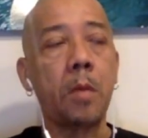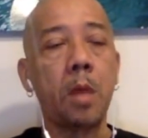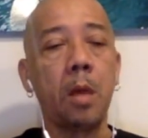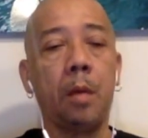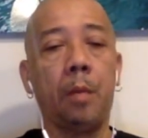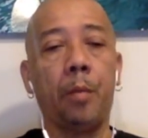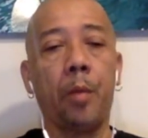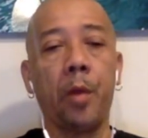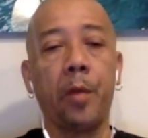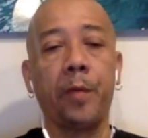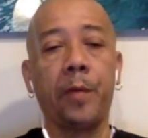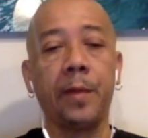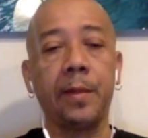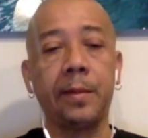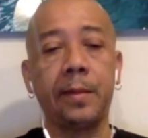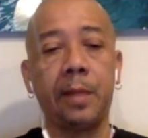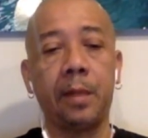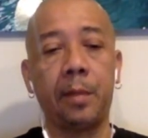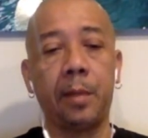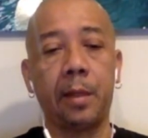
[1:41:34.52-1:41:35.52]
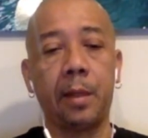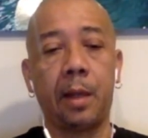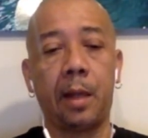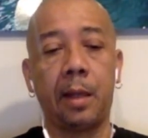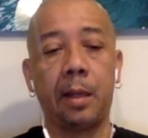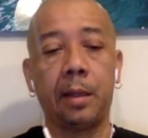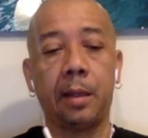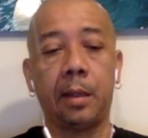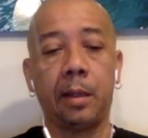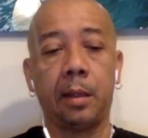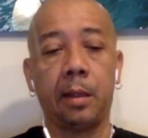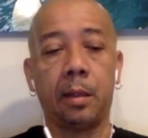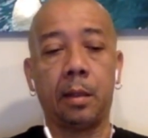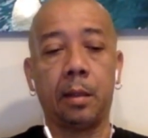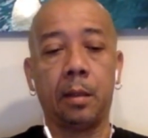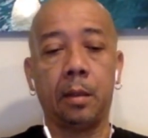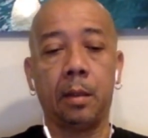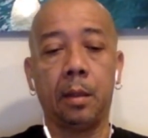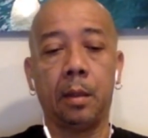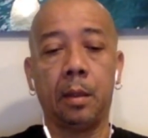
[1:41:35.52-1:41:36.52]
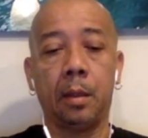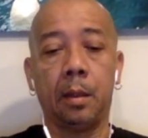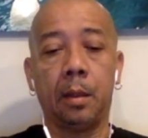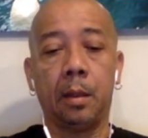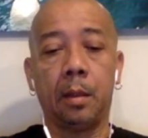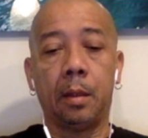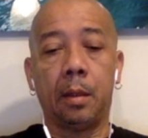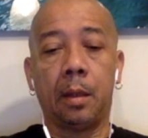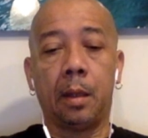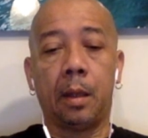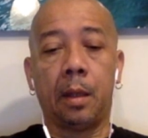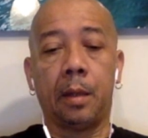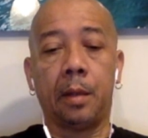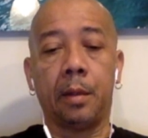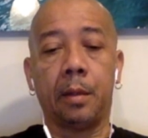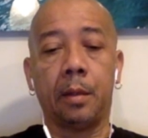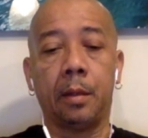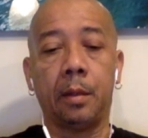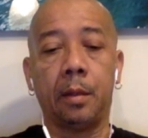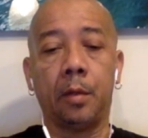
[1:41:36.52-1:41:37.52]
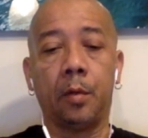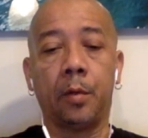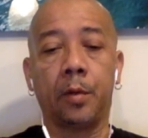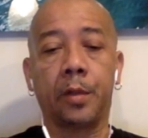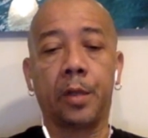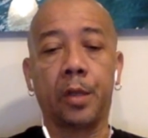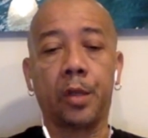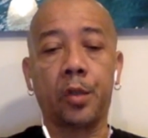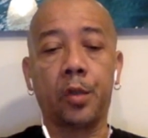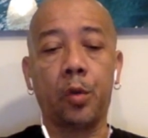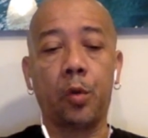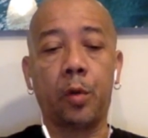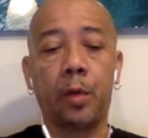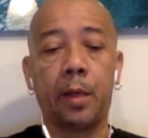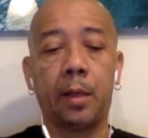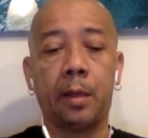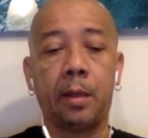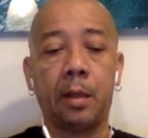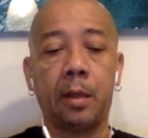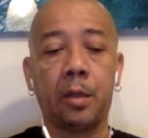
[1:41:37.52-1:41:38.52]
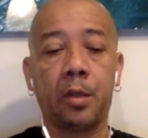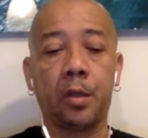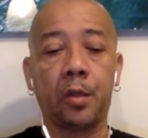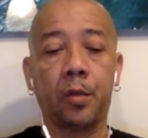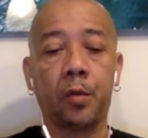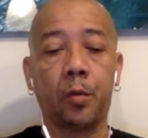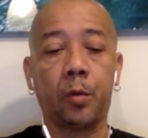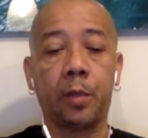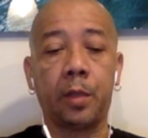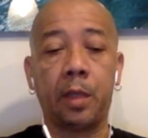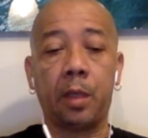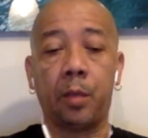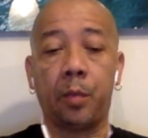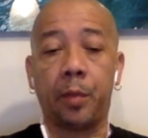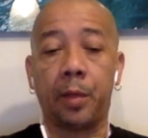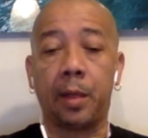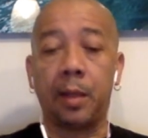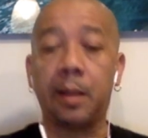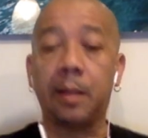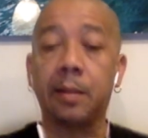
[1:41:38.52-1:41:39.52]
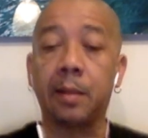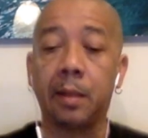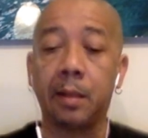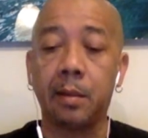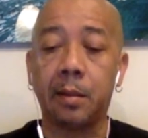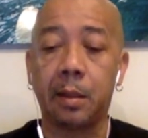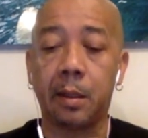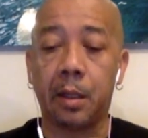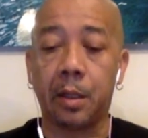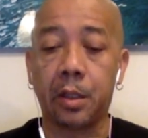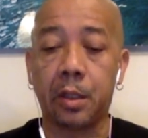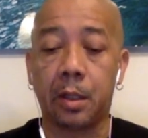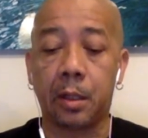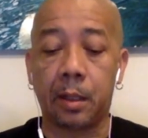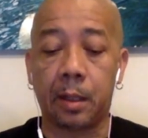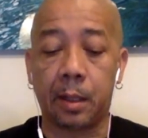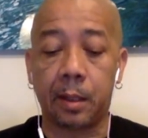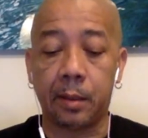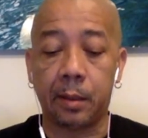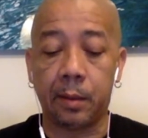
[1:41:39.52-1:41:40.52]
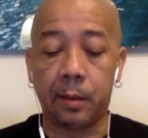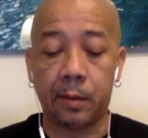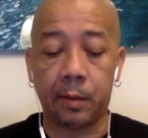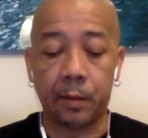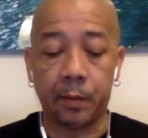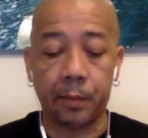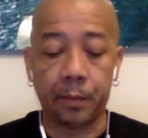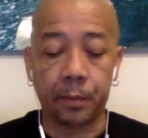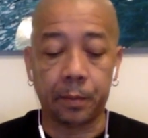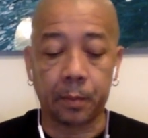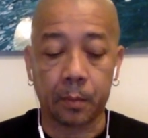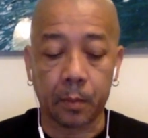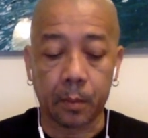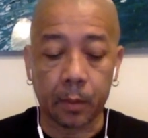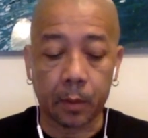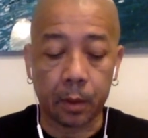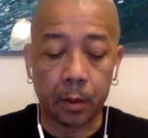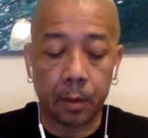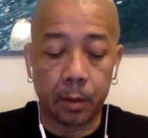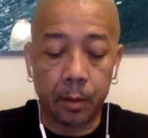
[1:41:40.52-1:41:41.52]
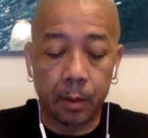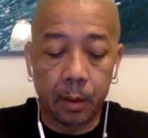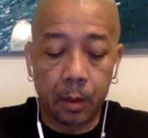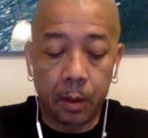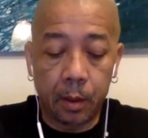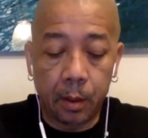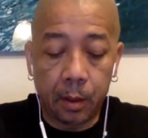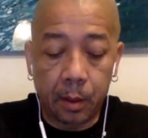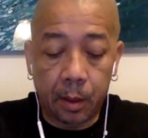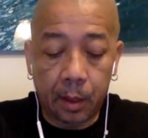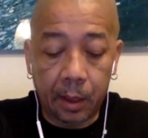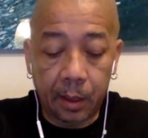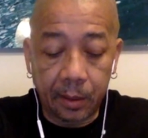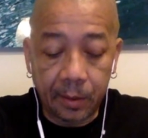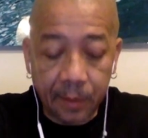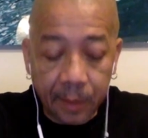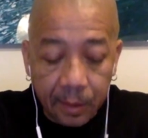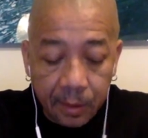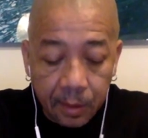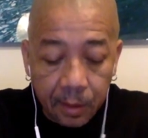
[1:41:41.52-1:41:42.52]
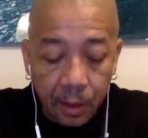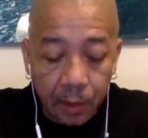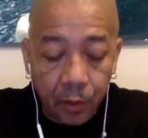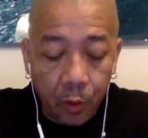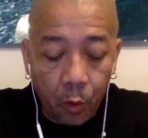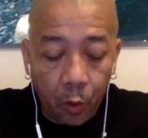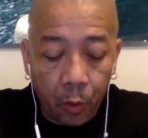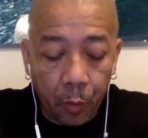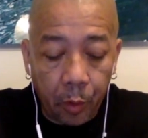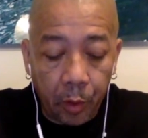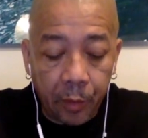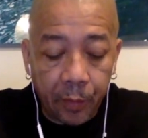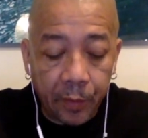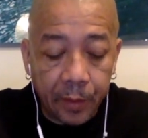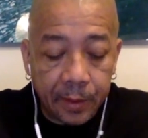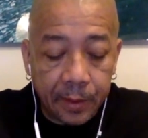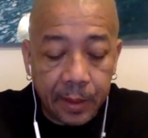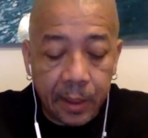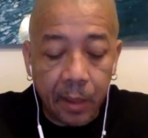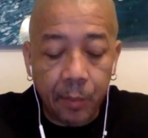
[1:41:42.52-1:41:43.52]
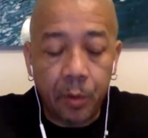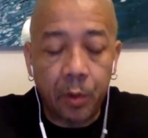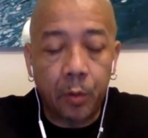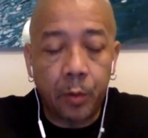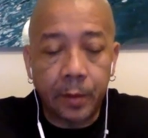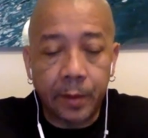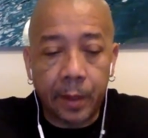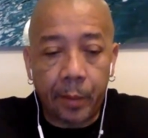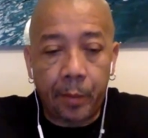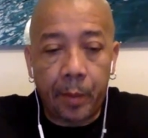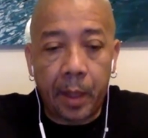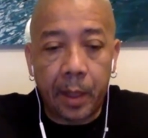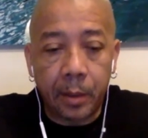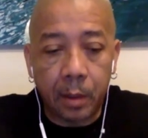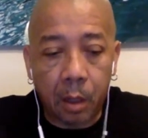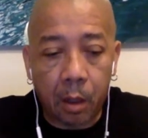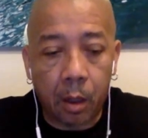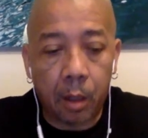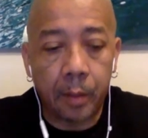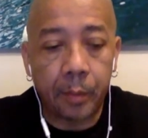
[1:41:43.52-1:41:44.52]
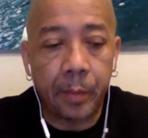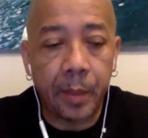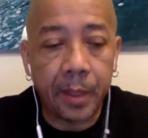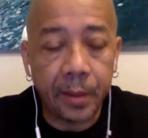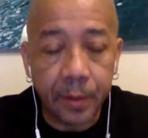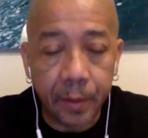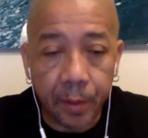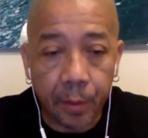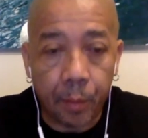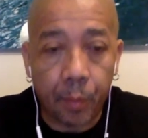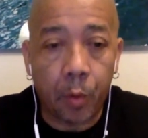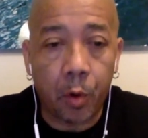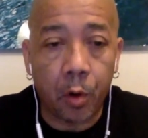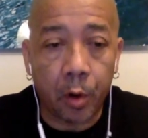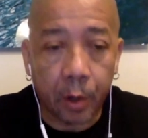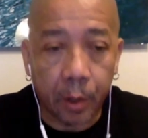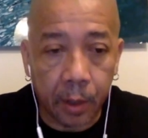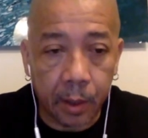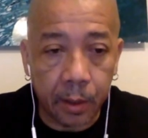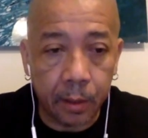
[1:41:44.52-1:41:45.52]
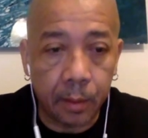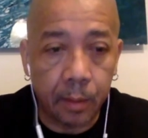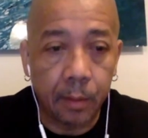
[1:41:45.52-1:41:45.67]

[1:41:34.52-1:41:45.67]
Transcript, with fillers: breakfast table in Holiday Inn, and it was a show that Danger Zone keep with a lot of international artists. And sitting at our breakfast table was a man called Mr. Morgan,